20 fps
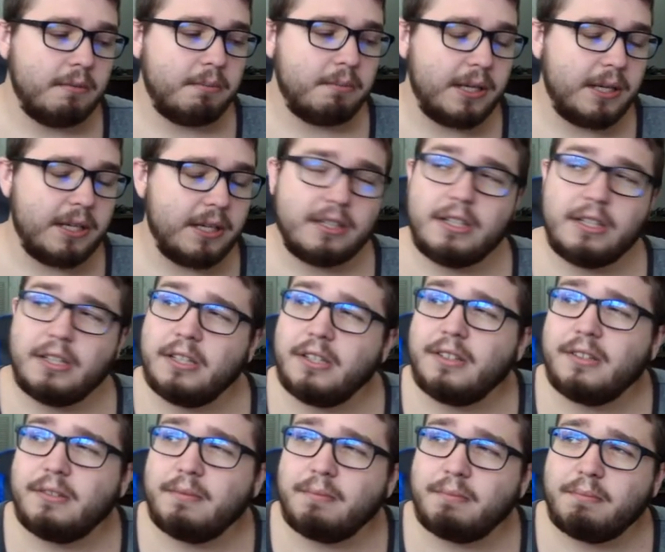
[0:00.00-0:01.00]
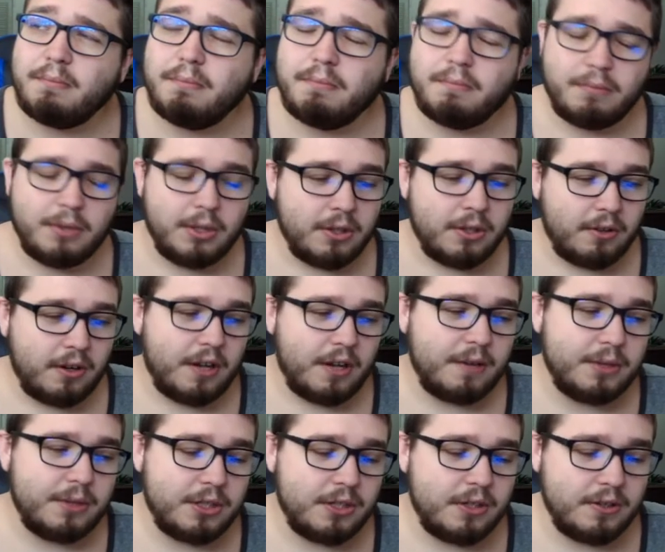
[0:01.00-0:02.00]
But I
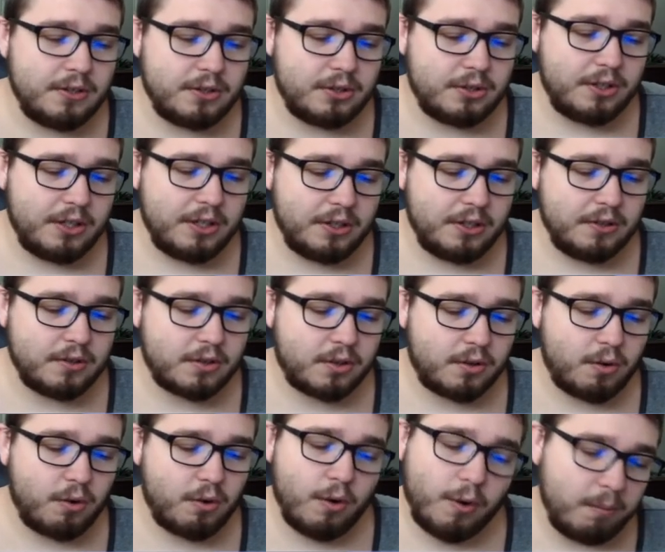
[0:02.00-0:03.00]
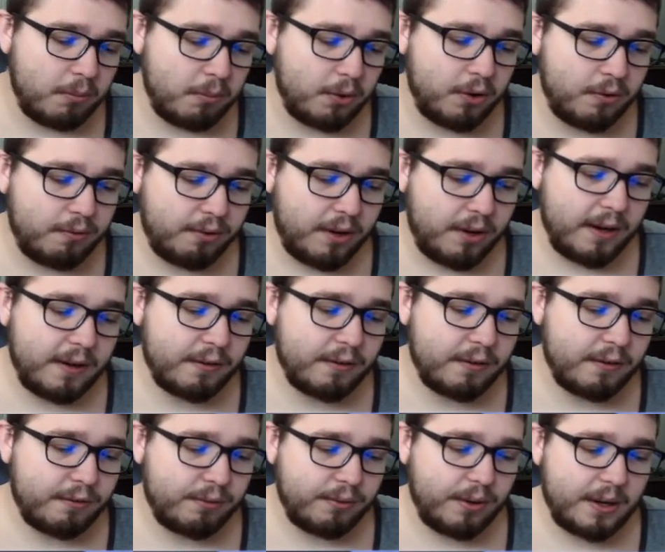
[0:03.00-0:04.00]
would usually use Chrome or
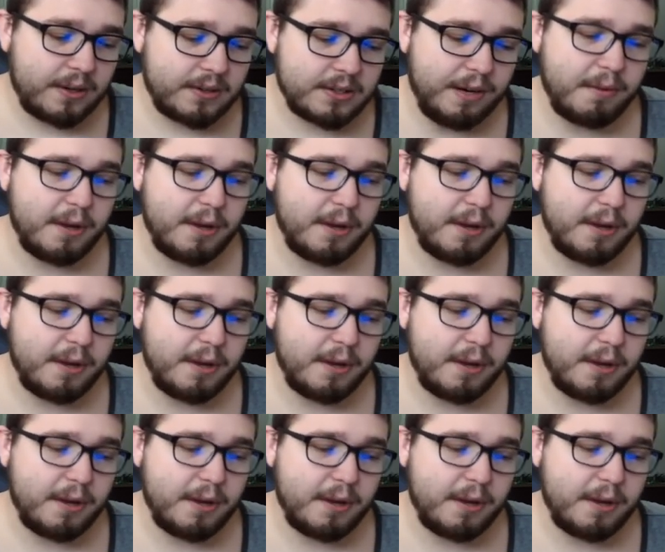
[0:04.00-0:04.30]
Firefox on